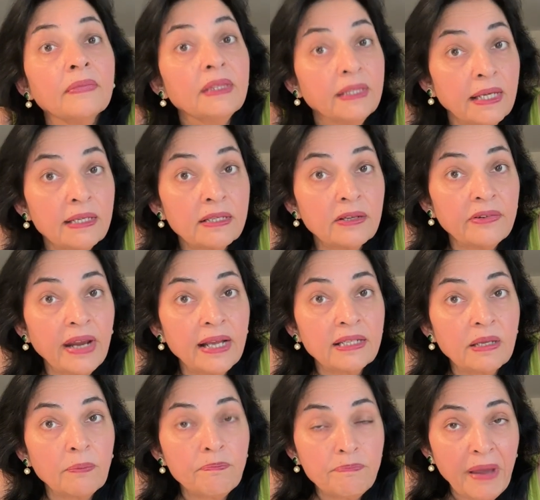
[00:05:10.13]
This
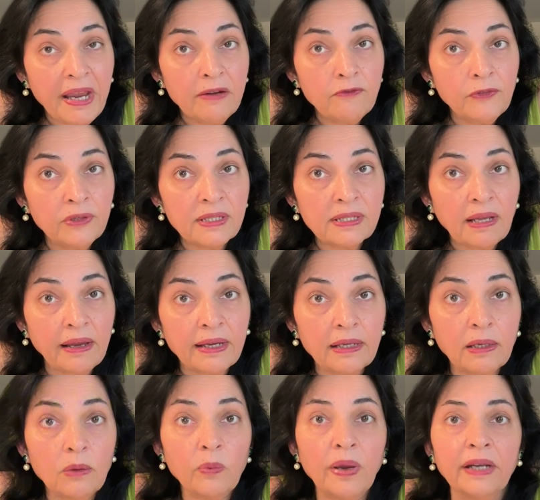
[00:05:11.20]
creates a painful
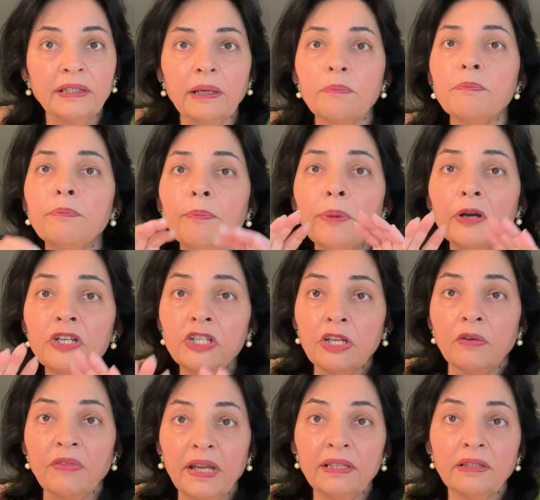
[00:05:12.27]
cycle where they push
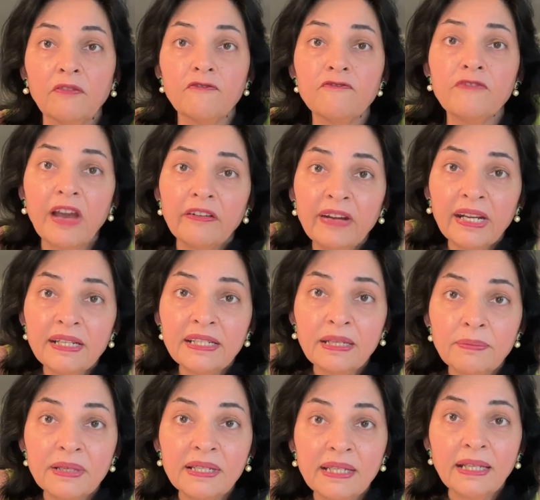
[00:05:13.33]
away the very
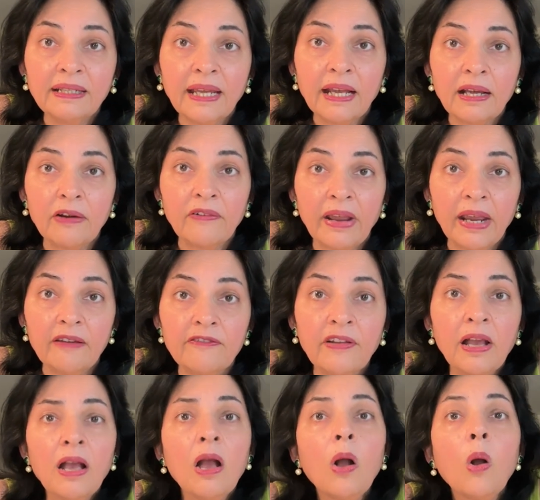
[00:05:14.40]
intimacy they crave,
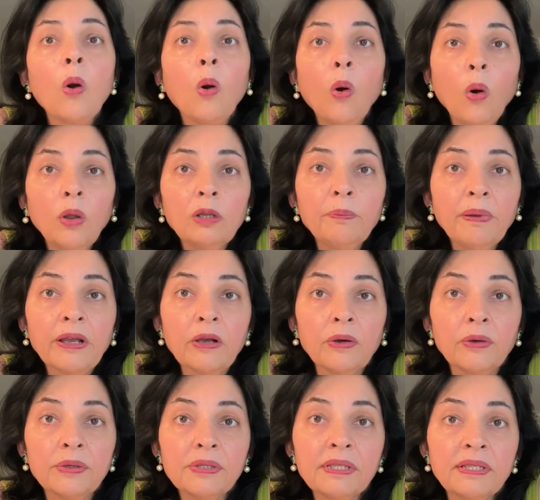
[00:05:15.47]
all
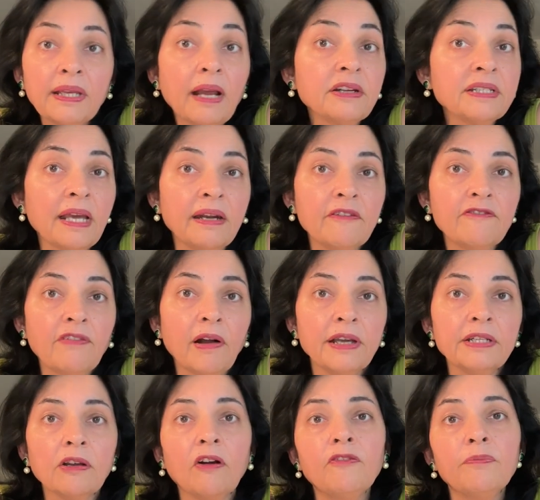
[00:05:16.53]
because they are
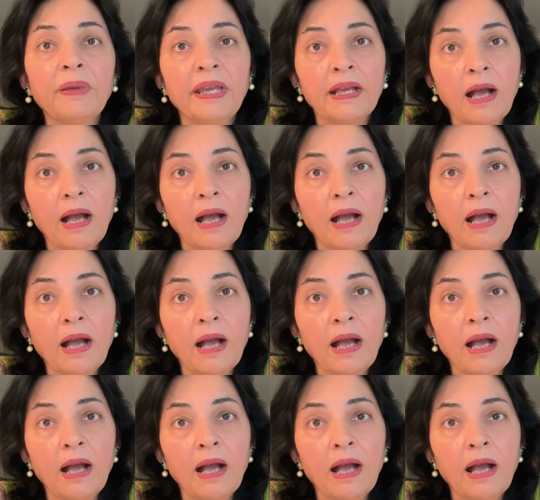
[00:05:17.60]
terrified of being